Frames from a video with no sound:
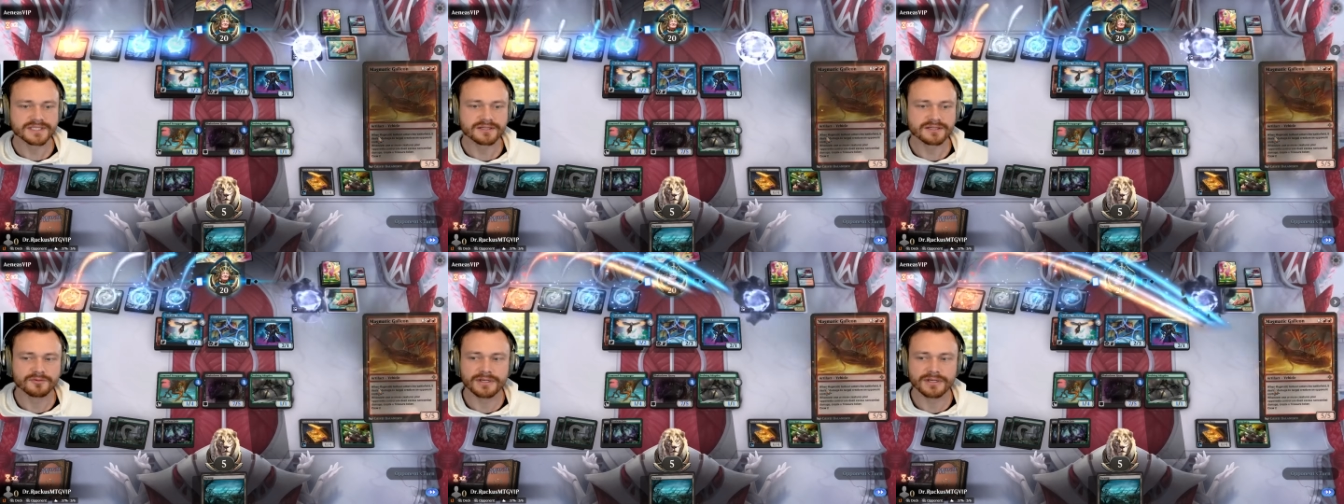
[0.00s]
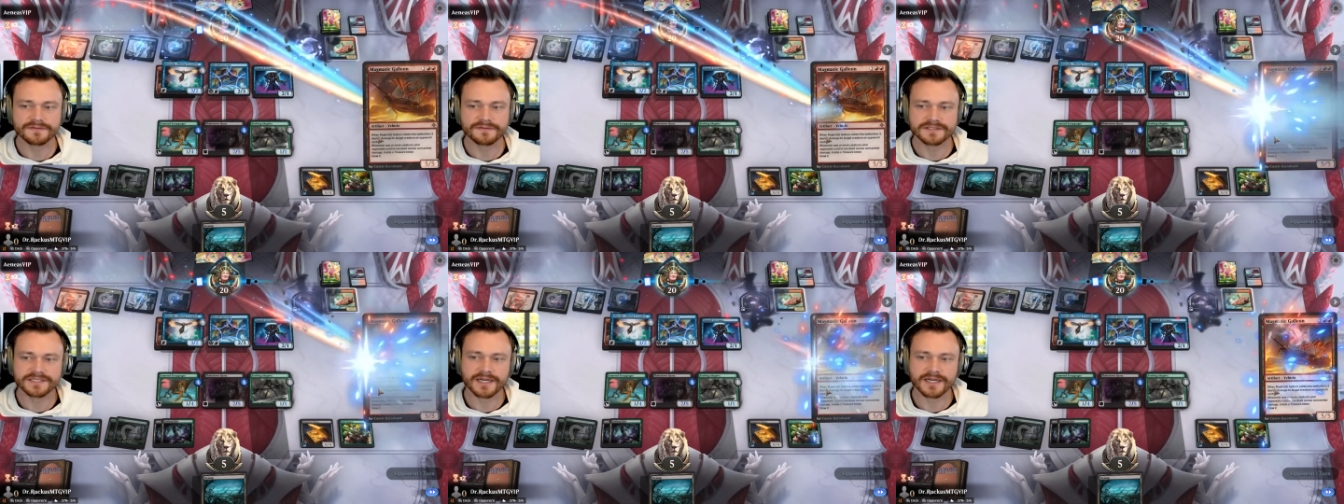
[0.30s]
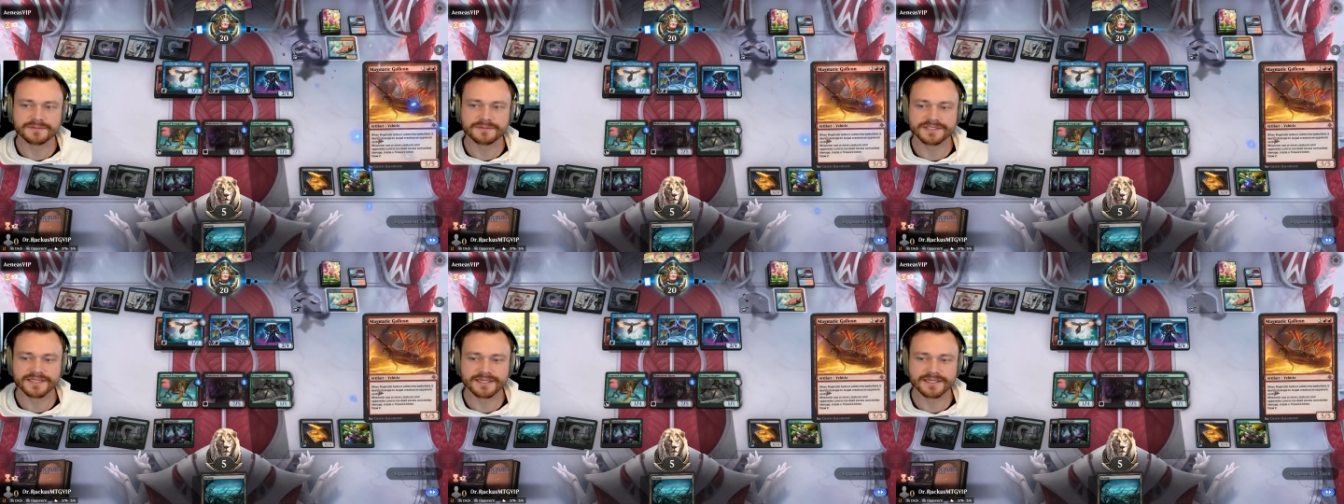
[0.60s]
We have the
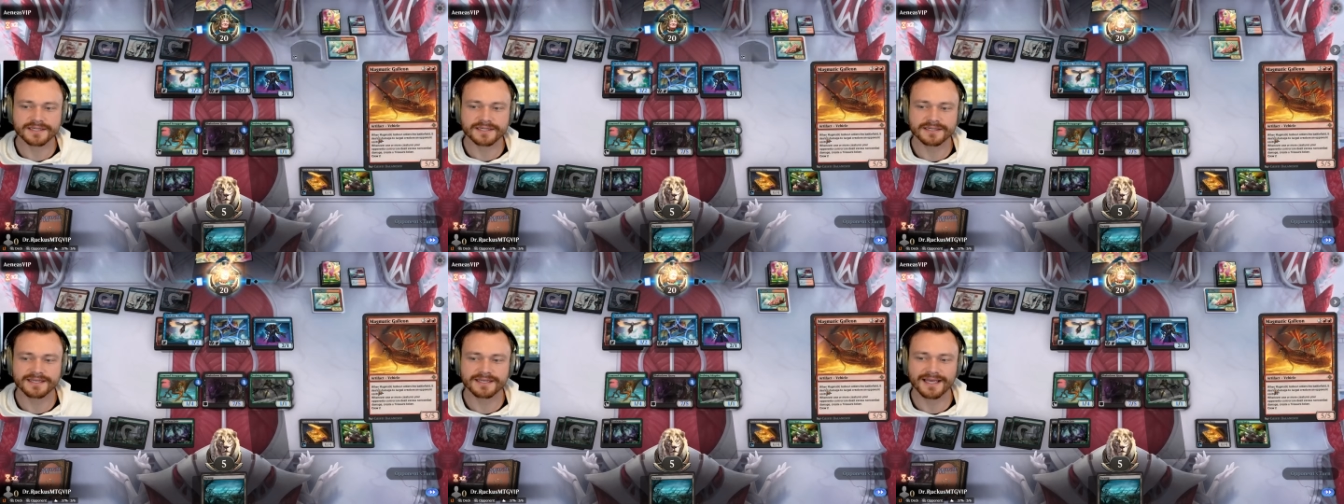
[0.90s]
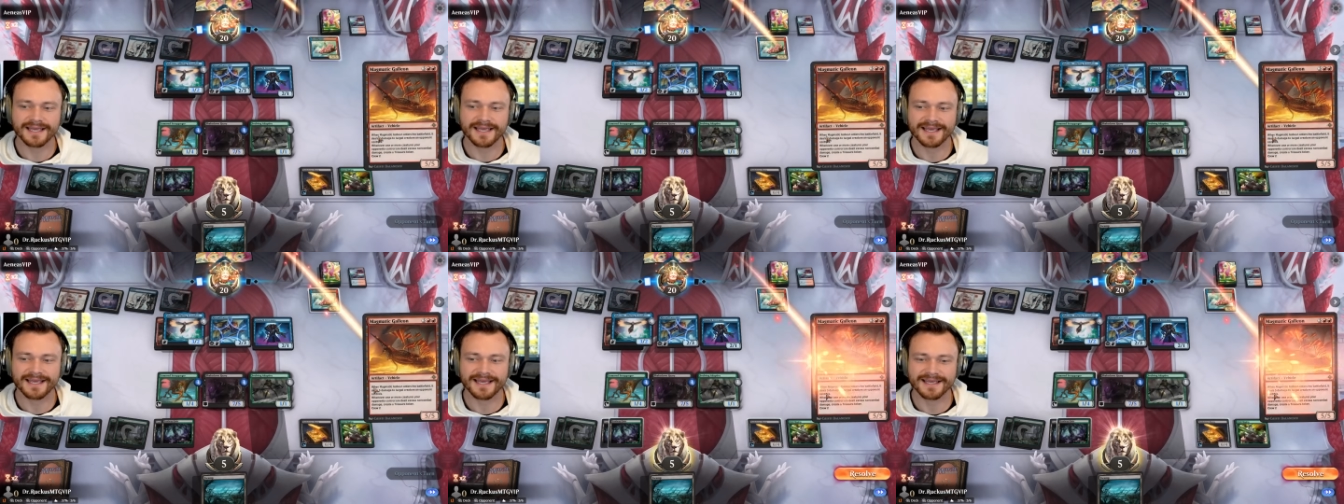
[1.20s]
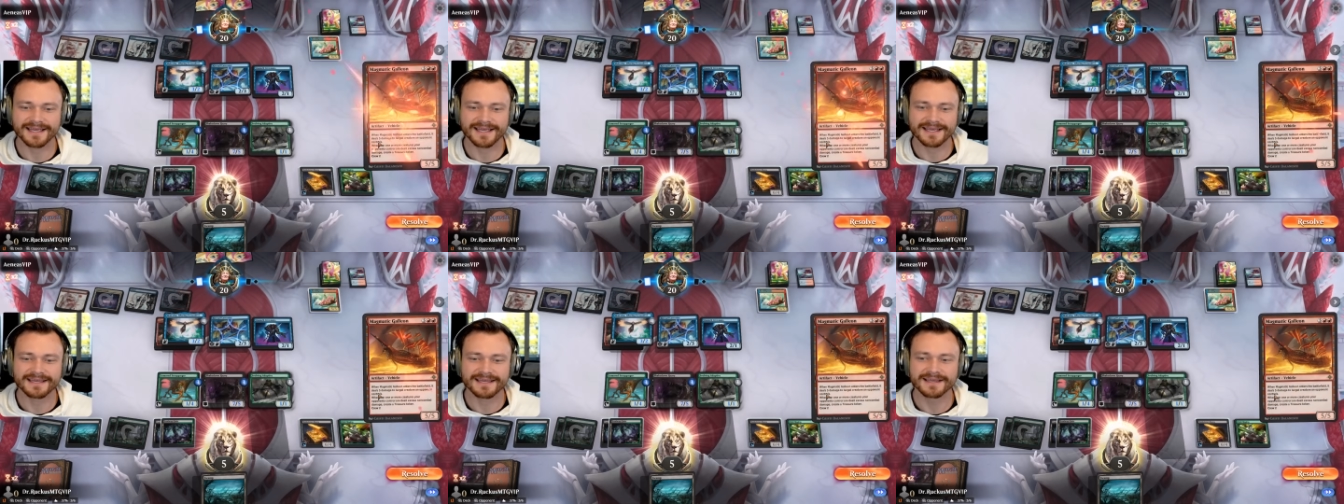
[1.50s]
top deck.
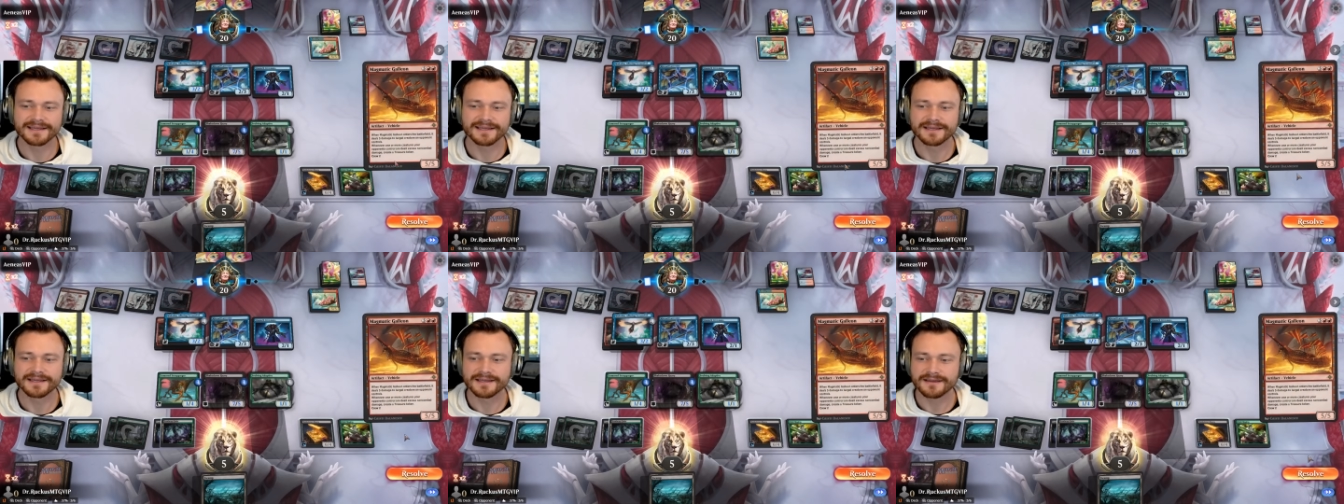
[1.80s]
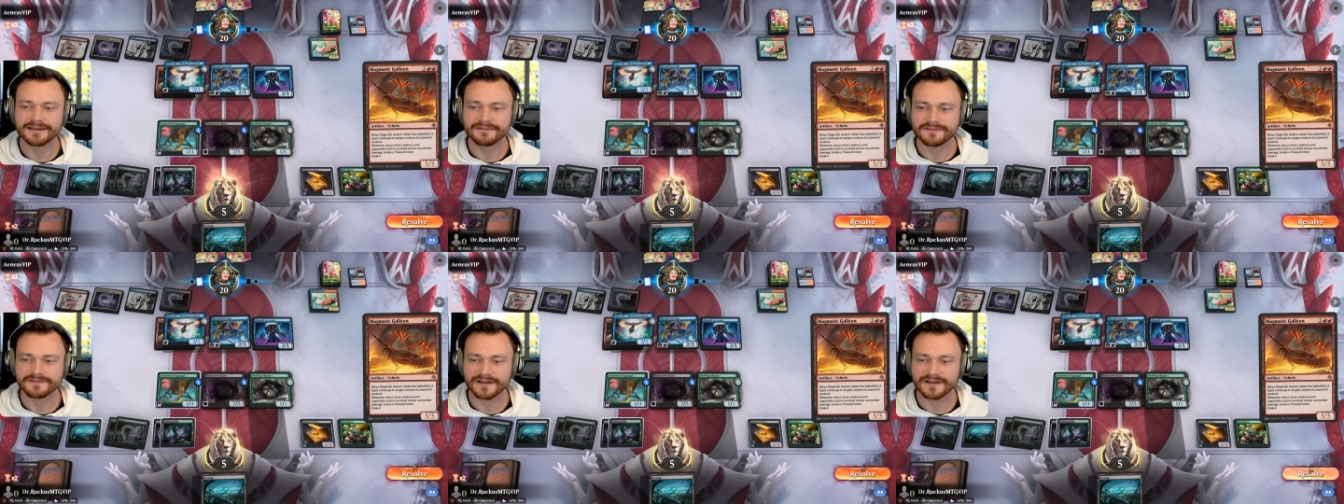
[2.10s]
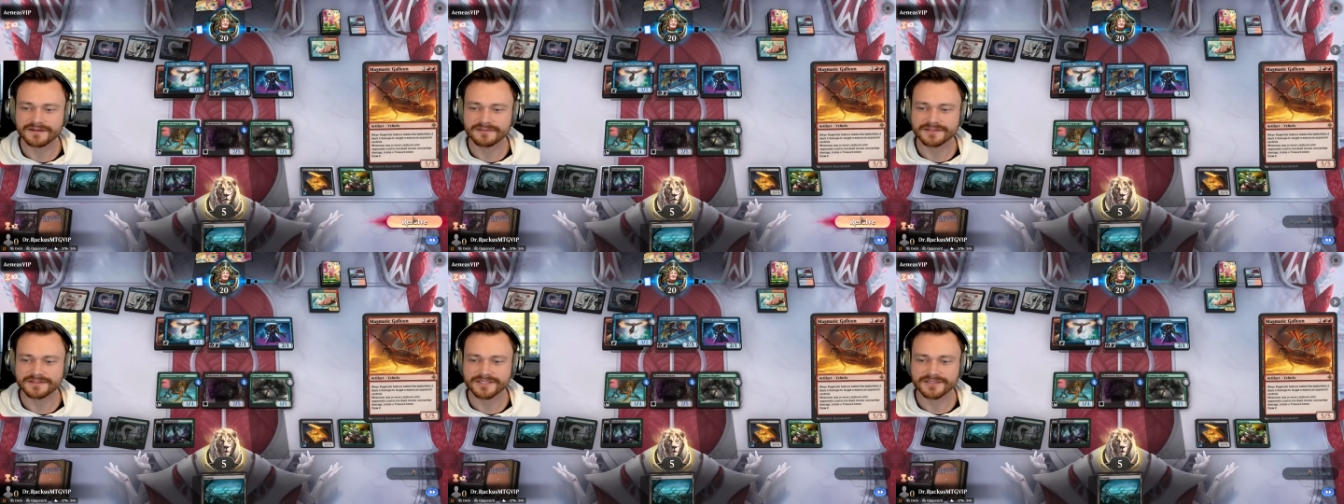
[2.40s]
5
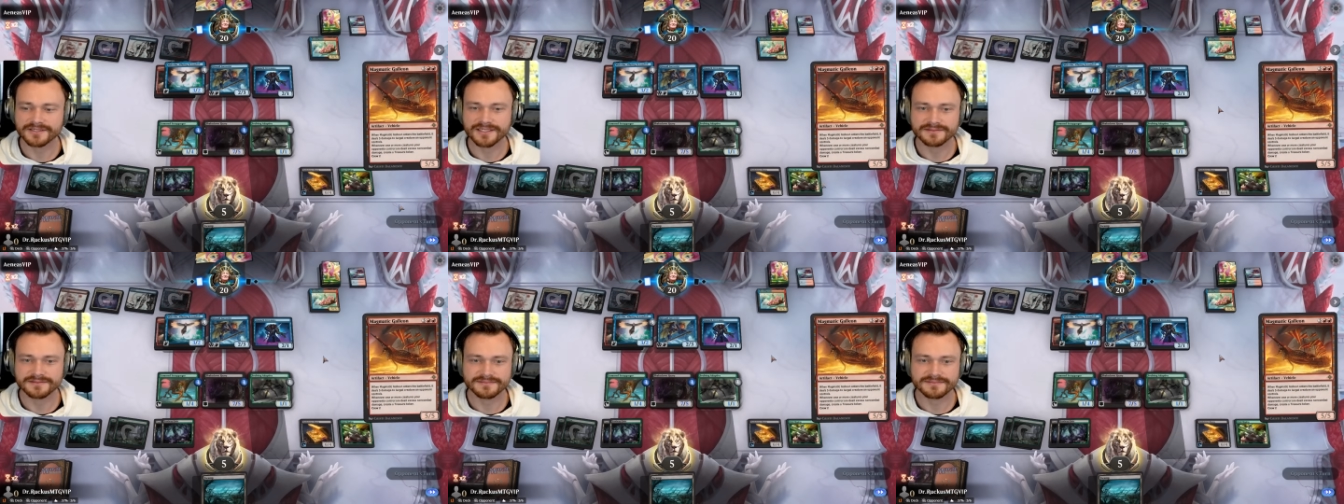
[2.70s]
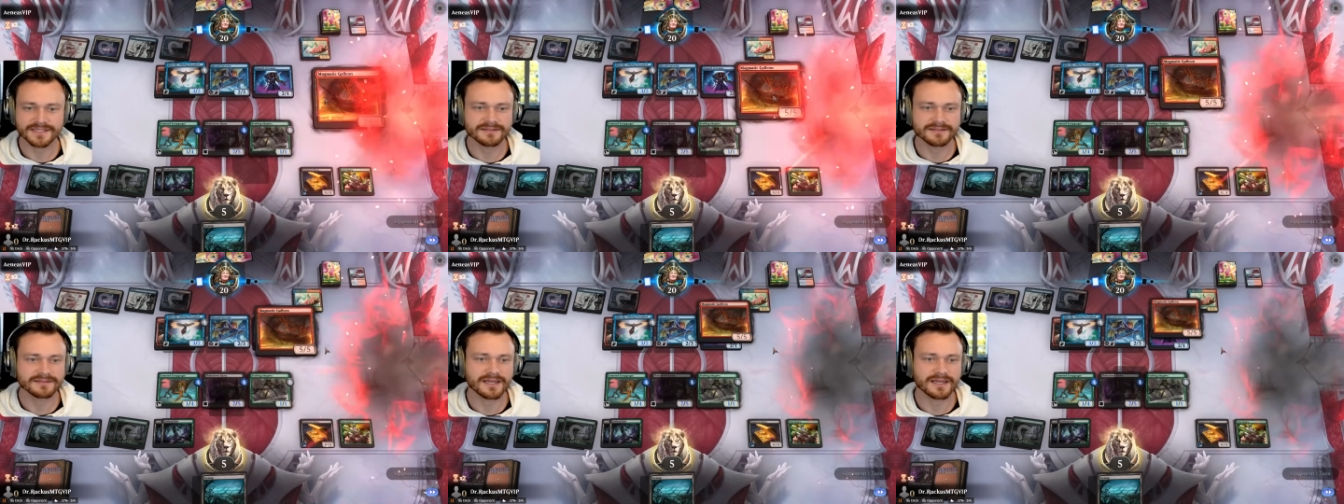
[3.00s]
damage. All right, yeah.